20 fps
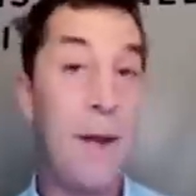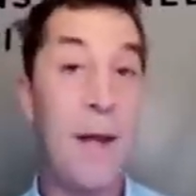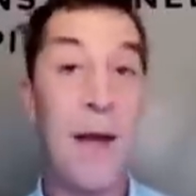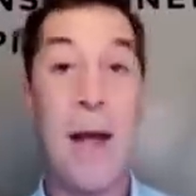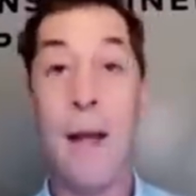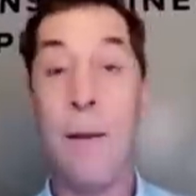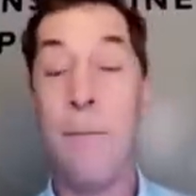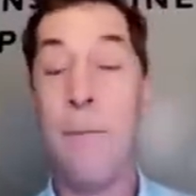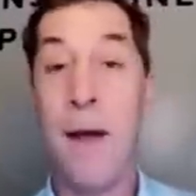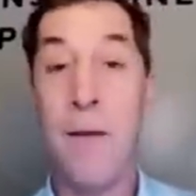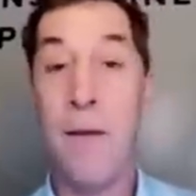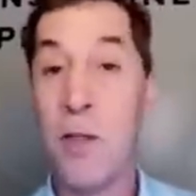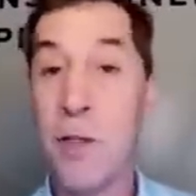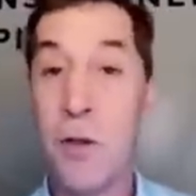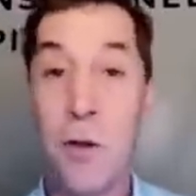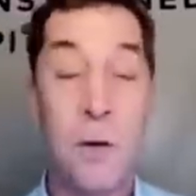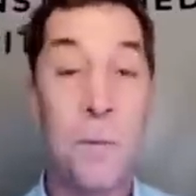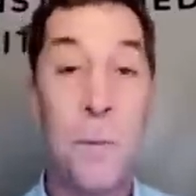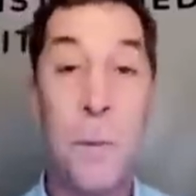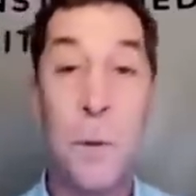here
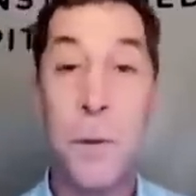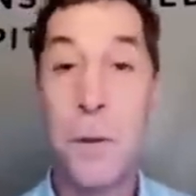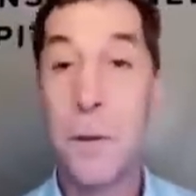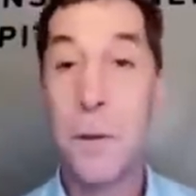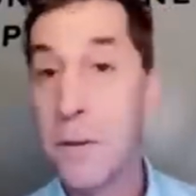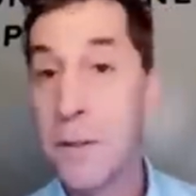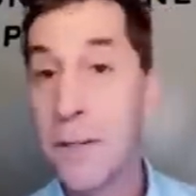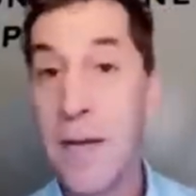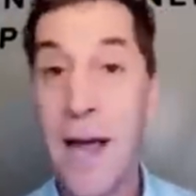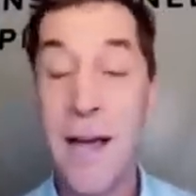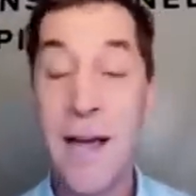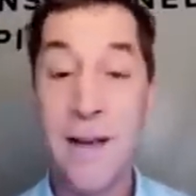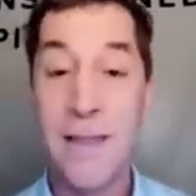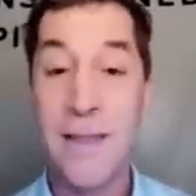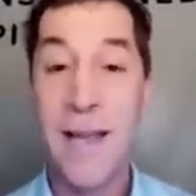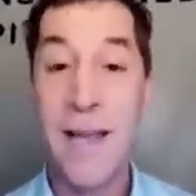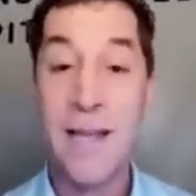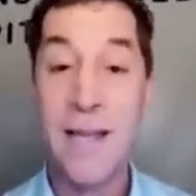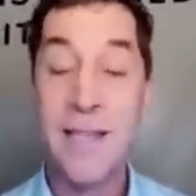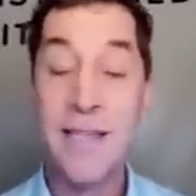in this video. It's
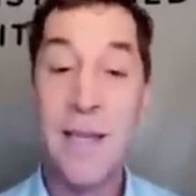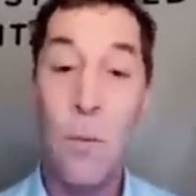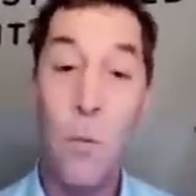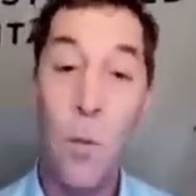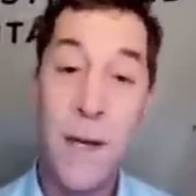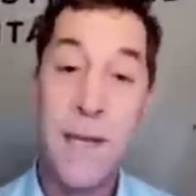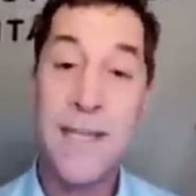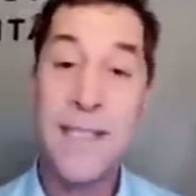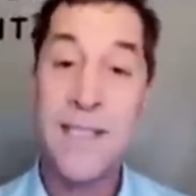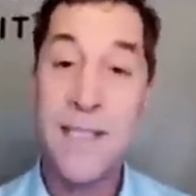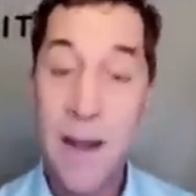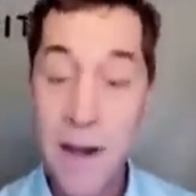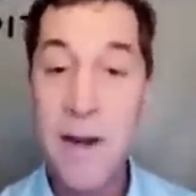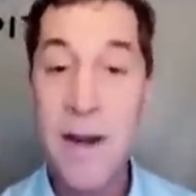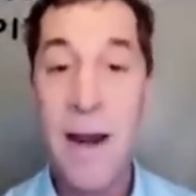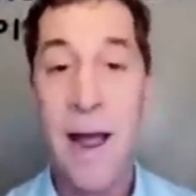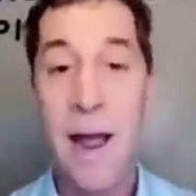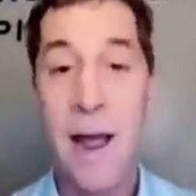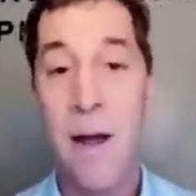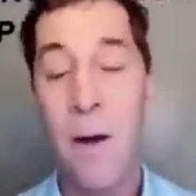very, very, very
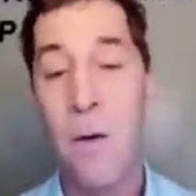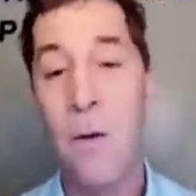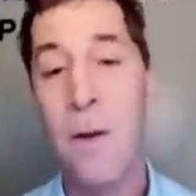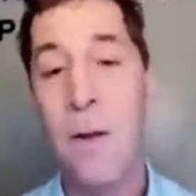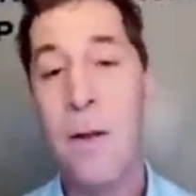important.